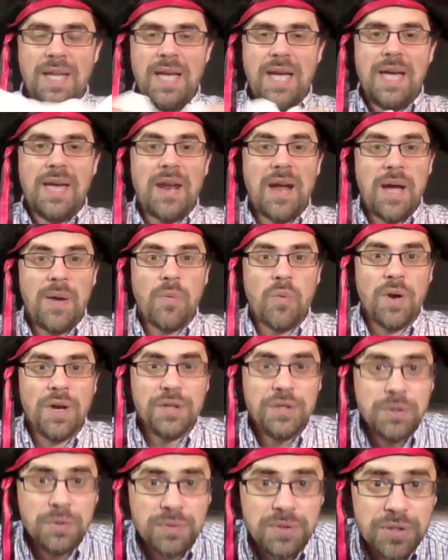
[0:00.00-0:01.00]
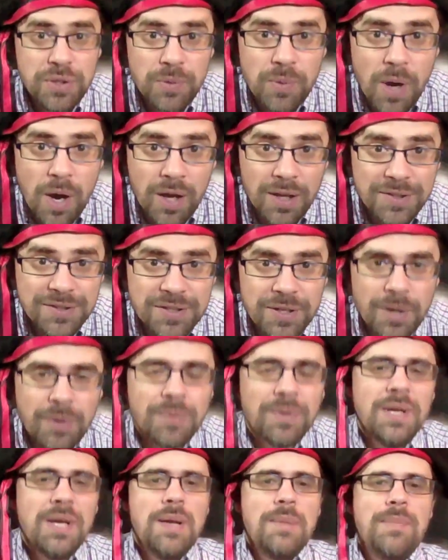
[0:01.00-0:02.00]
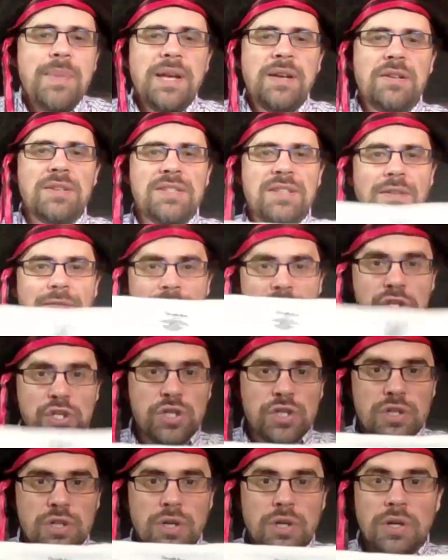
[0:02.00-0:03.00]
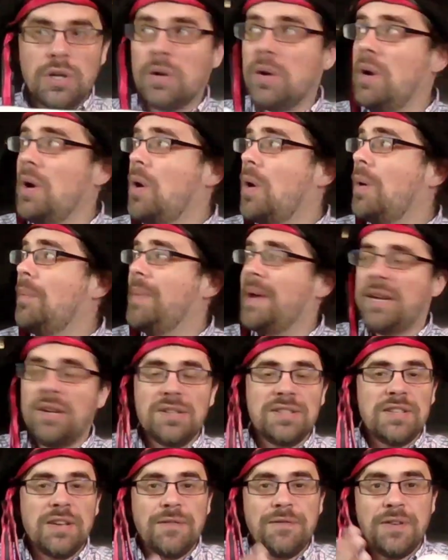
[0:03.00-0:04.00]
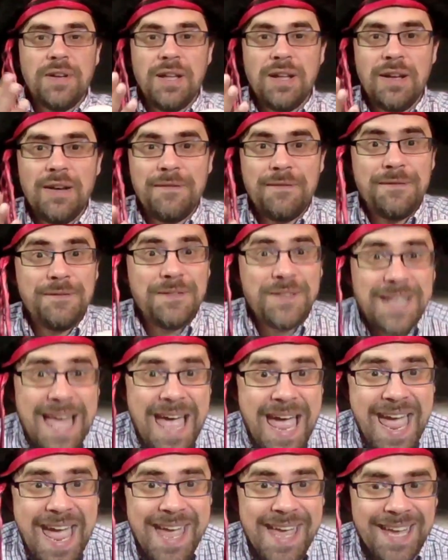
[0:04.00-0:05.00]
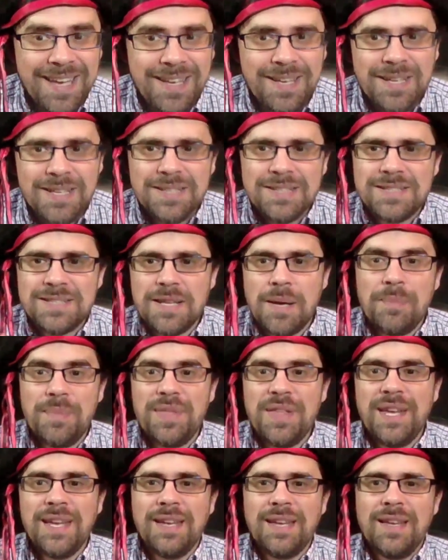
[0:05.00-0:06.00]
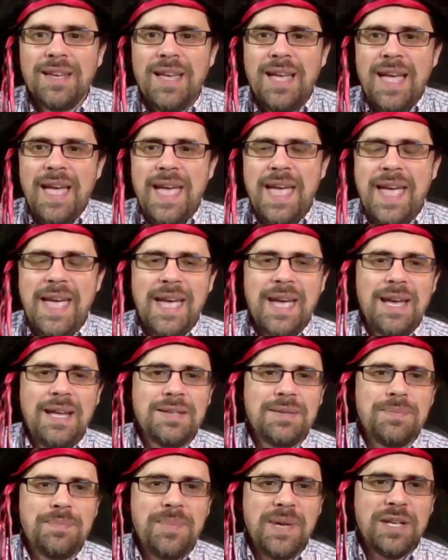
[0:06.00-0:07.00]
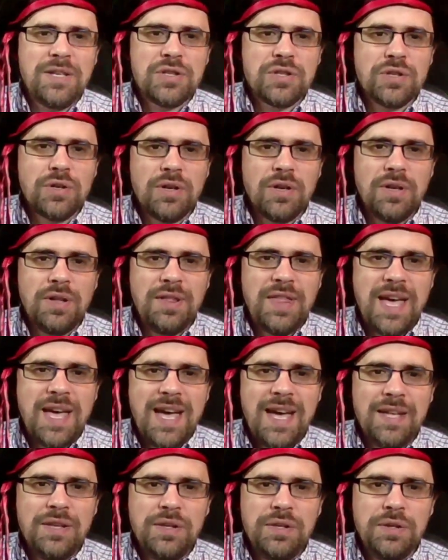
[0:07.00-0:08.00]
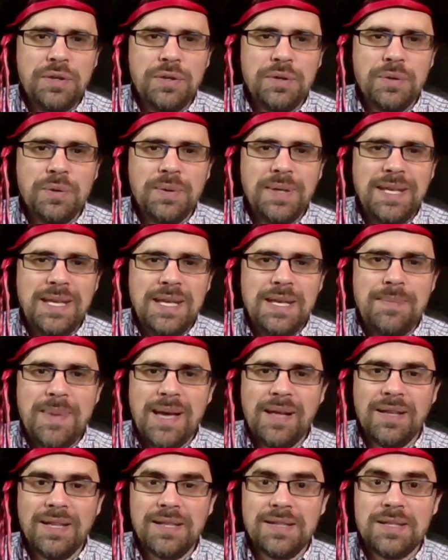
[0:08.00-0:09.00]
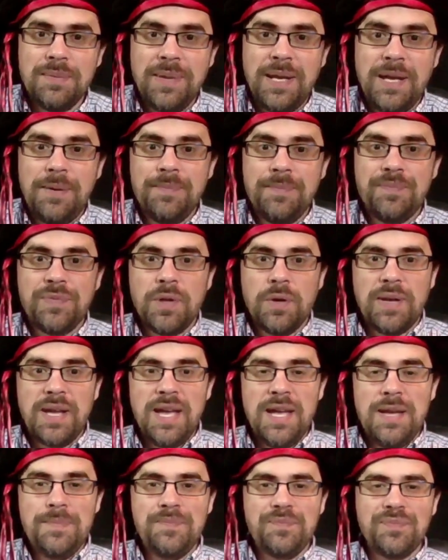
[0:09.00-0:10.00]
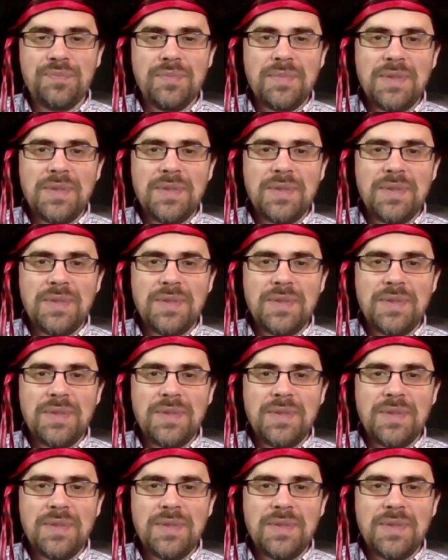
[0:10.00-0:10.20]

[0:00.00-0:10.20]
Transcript: And I want you to also make yourself a shirt or make yourself a flag, something, and make sure that you email it to me, okay?